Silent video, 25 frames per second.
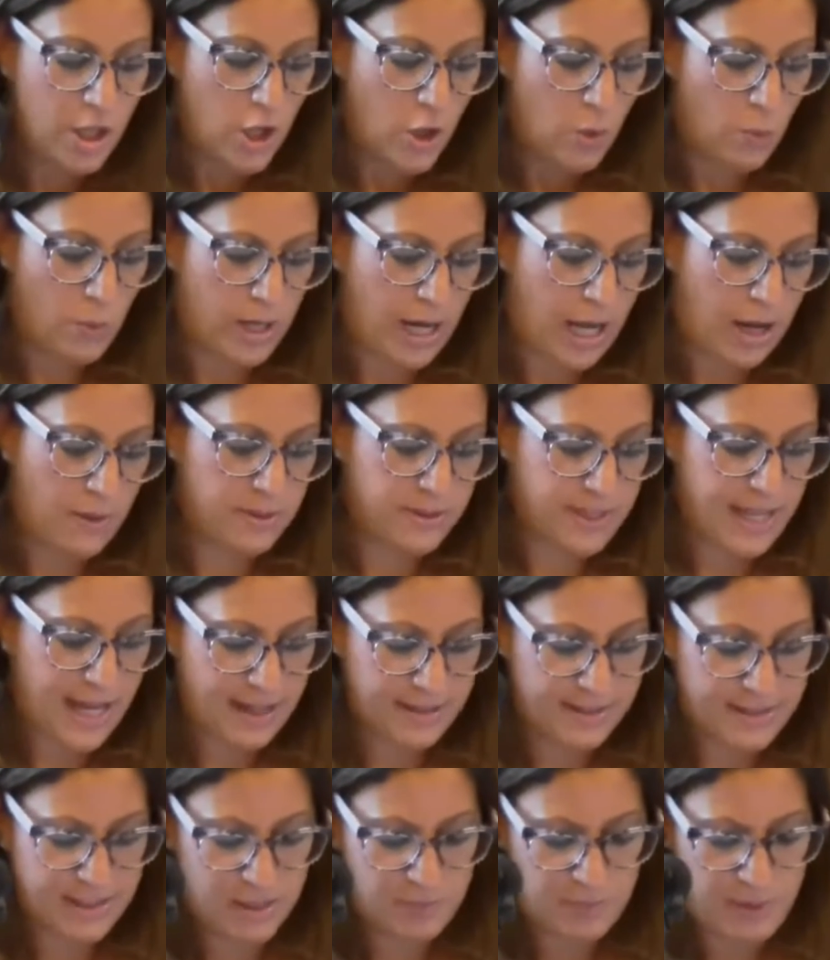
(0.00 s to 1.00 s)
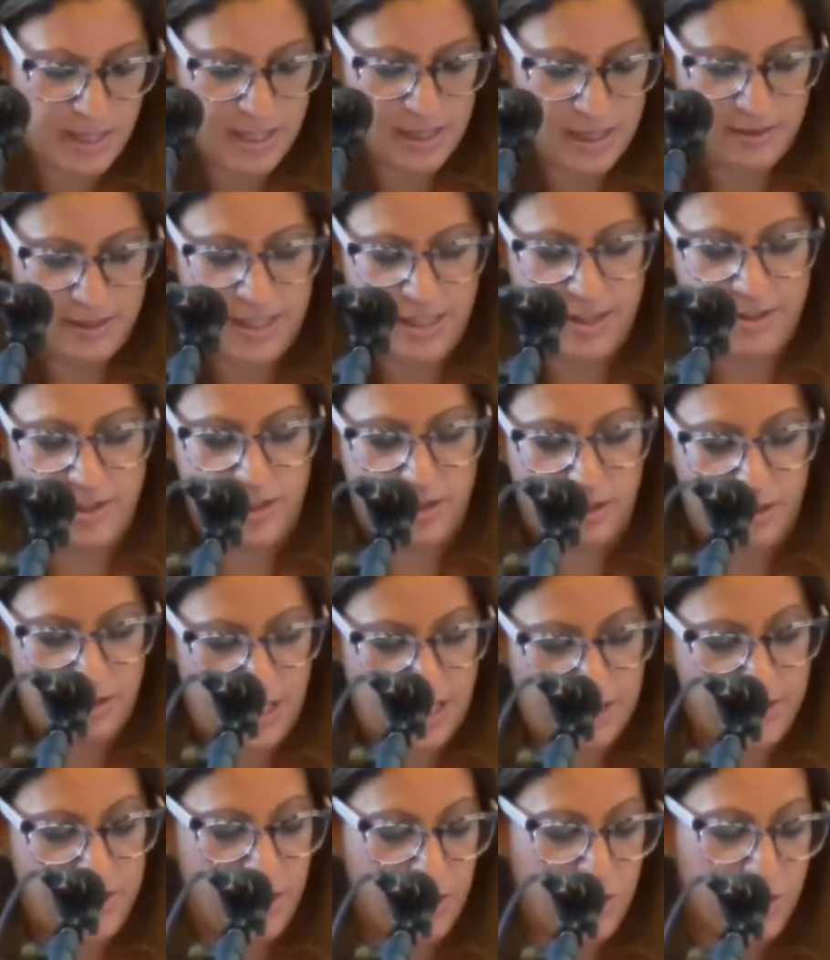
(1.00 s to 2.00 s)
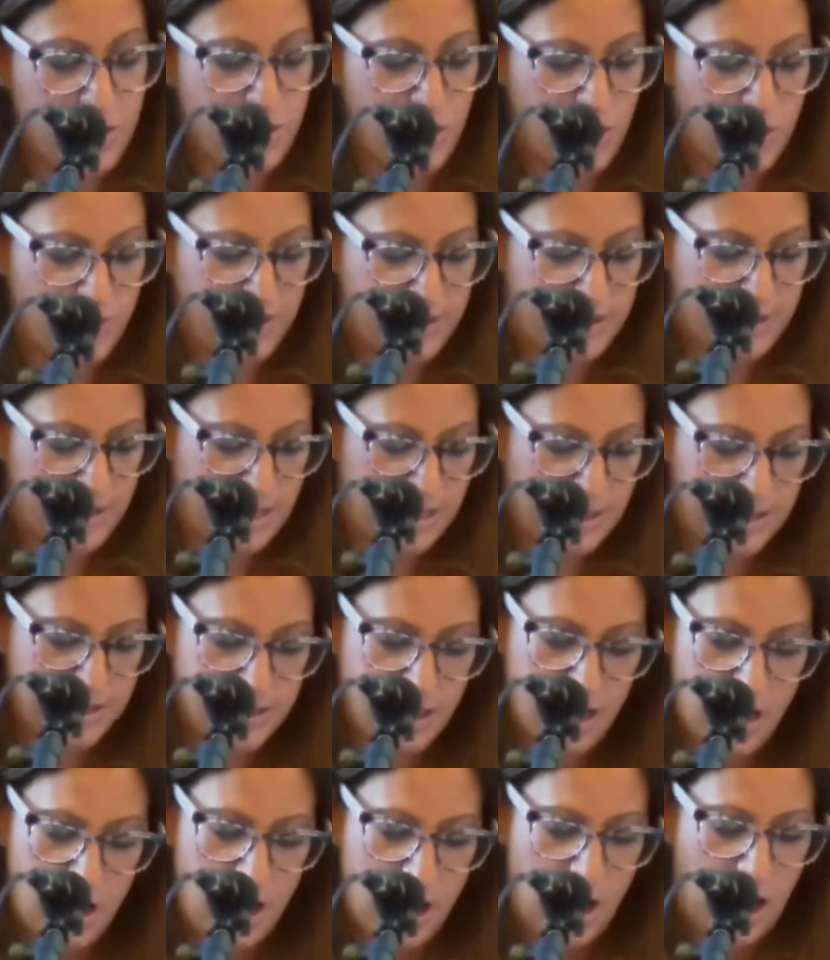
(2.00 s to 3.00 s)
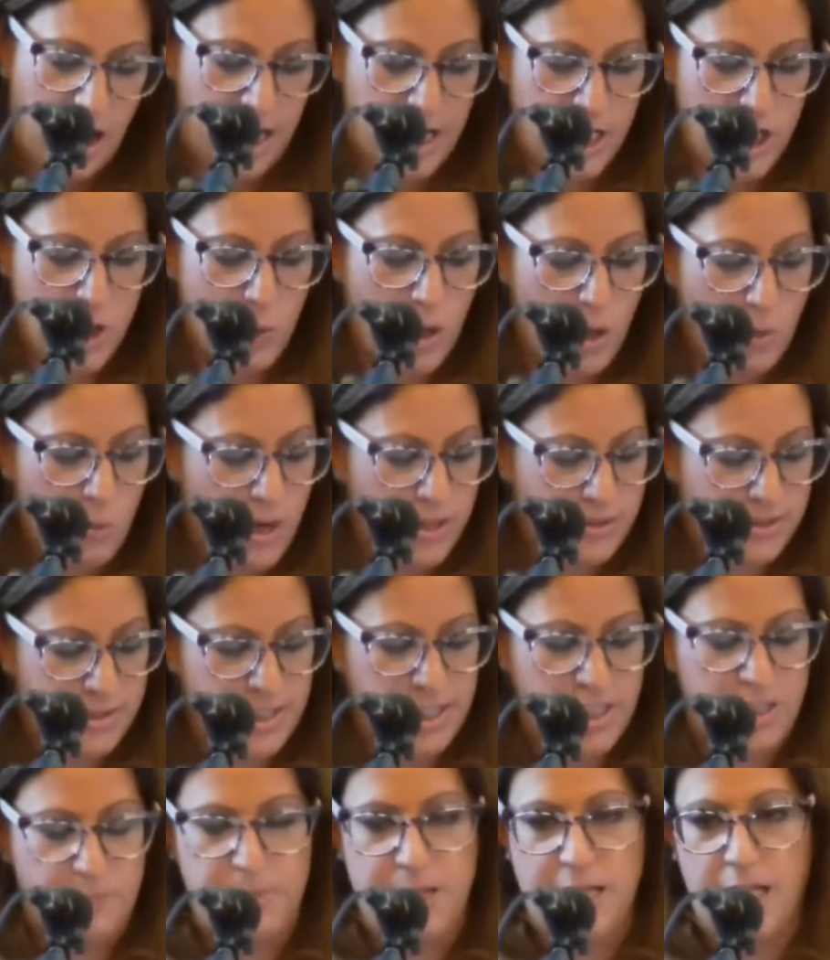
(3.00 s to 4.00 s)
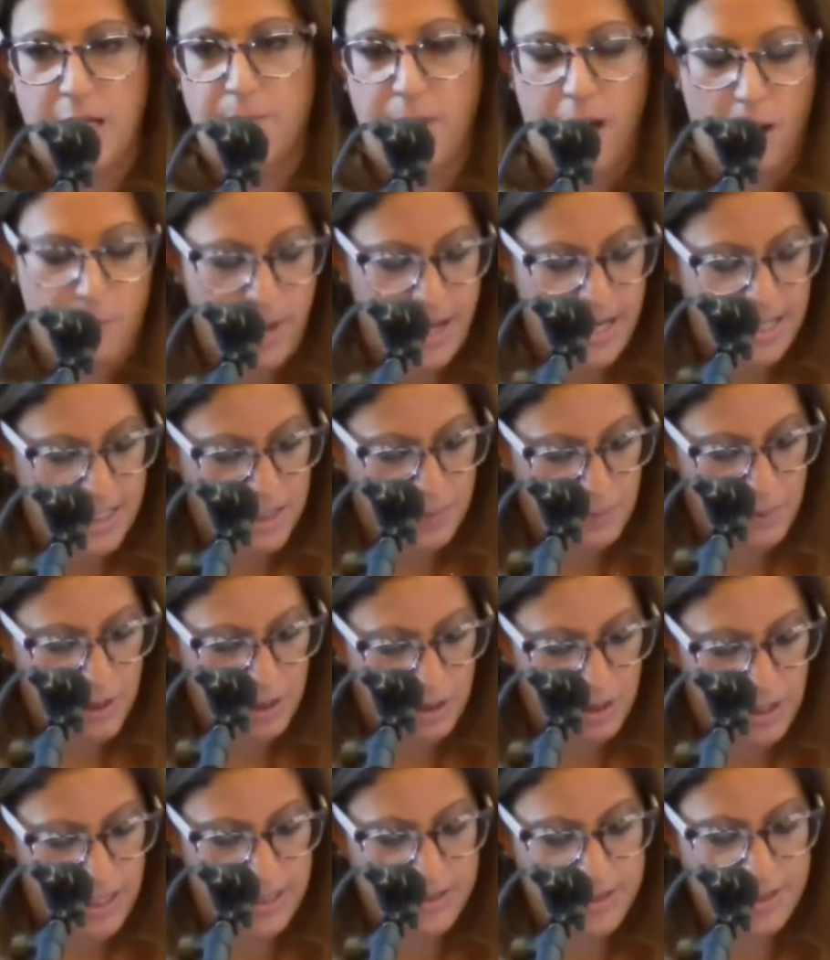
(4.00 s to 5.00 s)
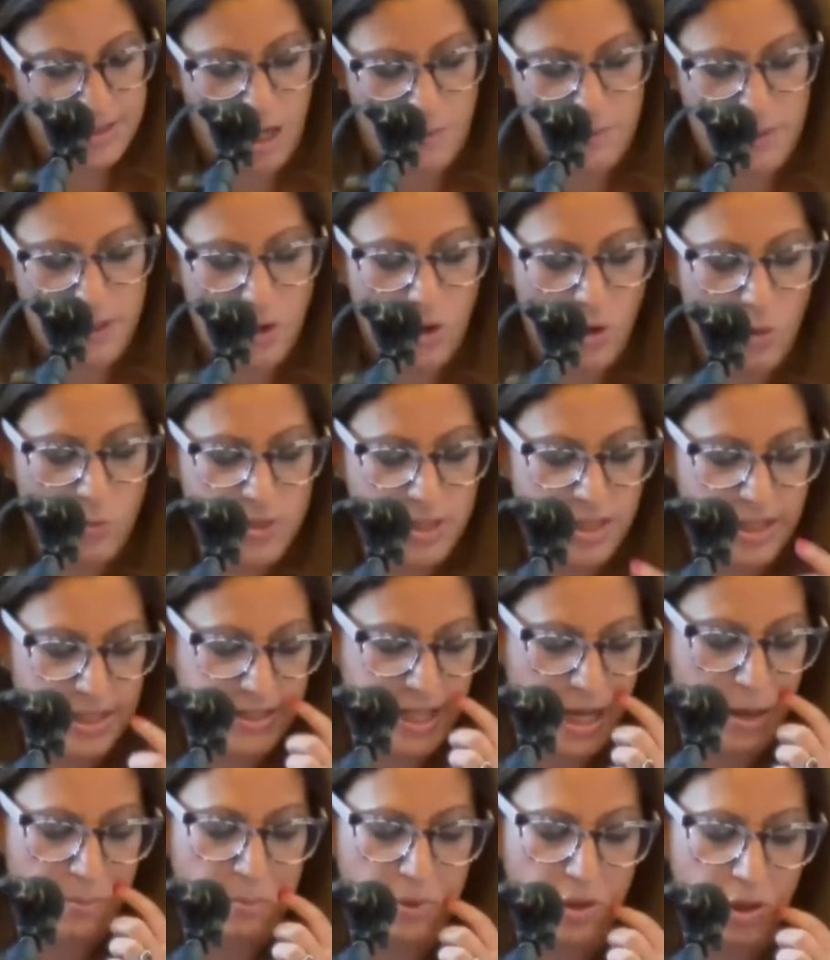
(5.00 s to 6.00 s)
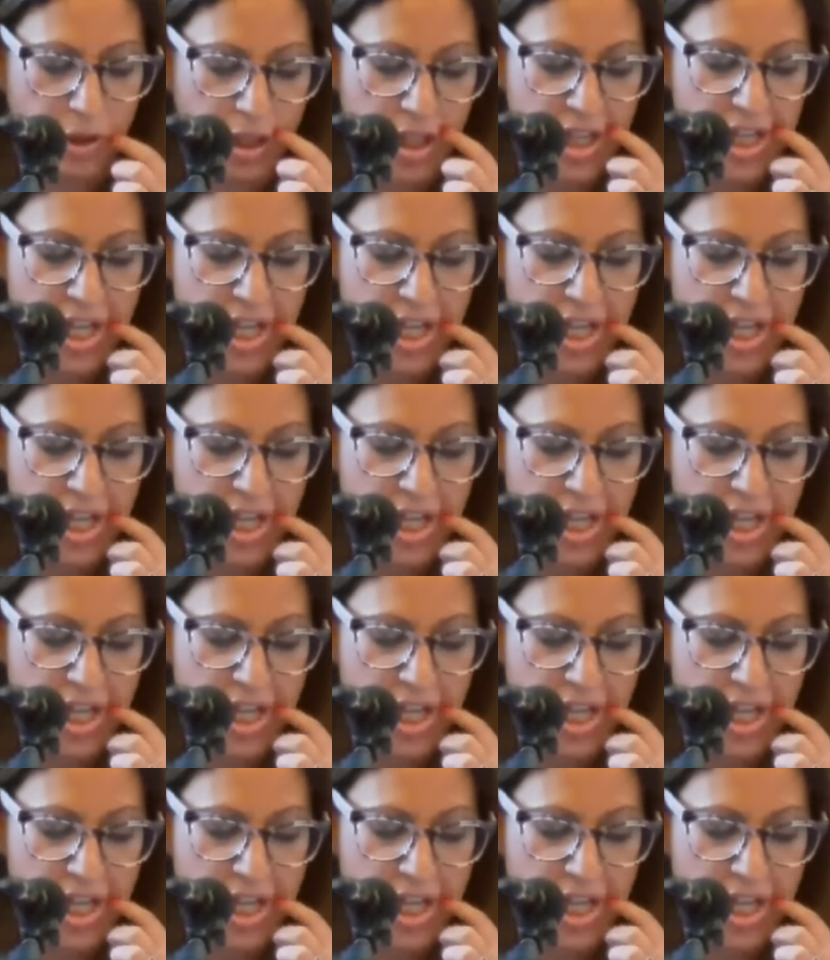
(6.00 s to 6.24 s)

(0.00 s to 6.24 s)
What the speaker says: When I was asked to speak at this year's services, I knew I wanted to speak about my experience coming home to the temple.